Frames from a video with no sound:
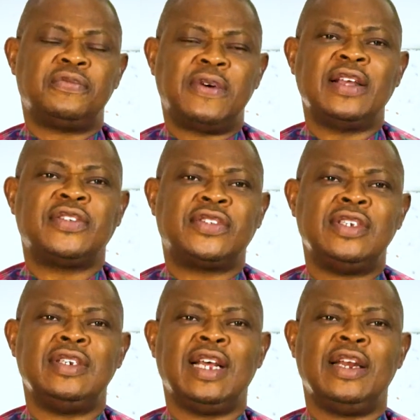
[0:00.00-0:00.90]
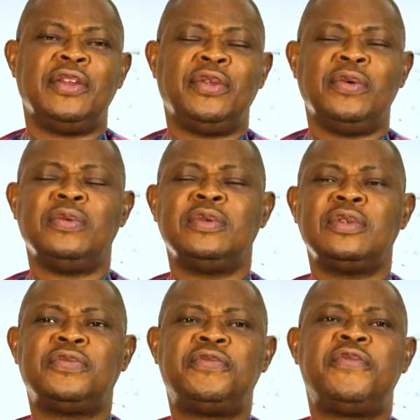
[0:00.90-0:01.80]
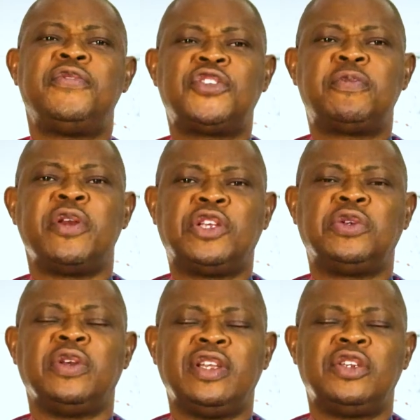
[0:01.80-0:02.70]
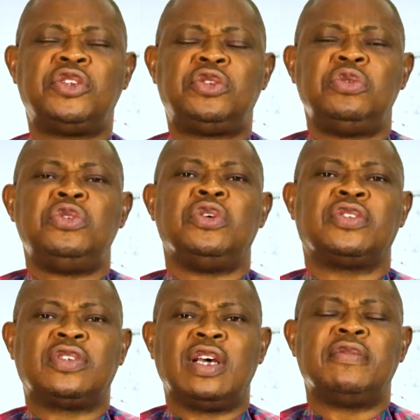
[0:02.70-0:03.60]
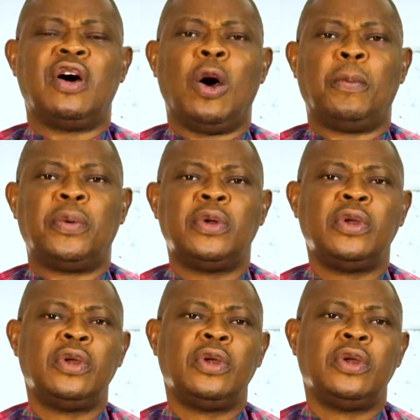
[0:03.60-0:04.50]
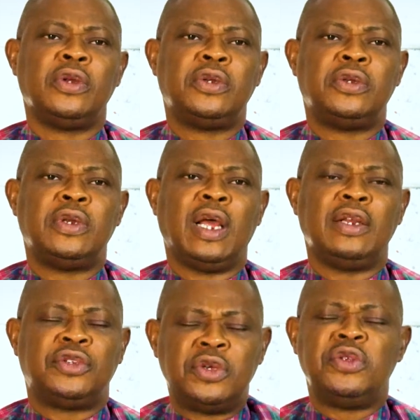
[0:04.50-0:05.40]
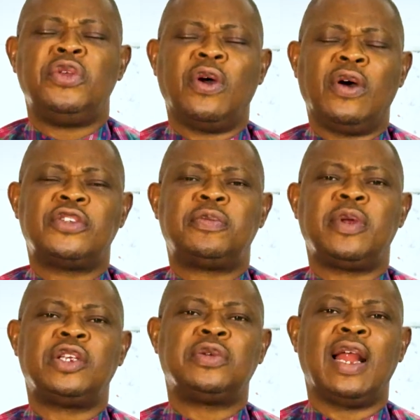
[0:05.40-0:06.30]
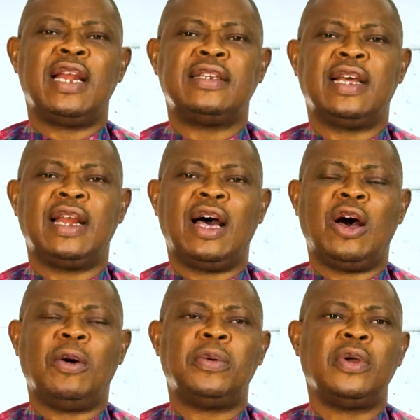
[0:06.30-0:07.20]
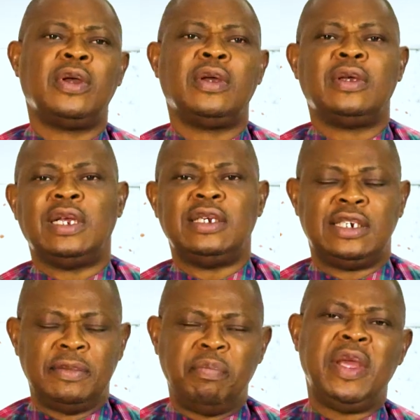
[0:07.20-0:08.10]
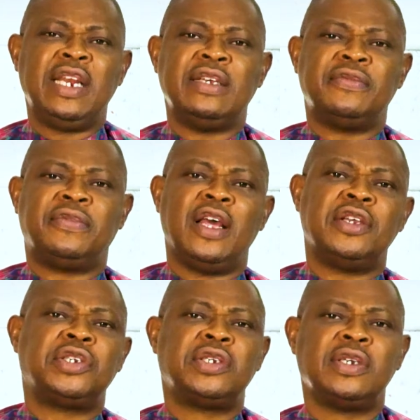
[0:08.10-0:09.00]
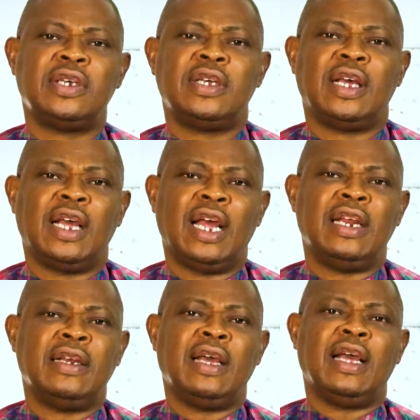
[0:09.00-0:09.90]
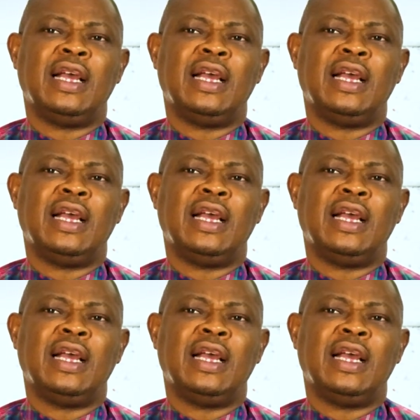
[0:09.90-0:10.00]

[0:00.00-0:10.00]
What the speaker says: fasting that you spiritually tune yourself up, tune your spiritual antenna up, demean the flesh, and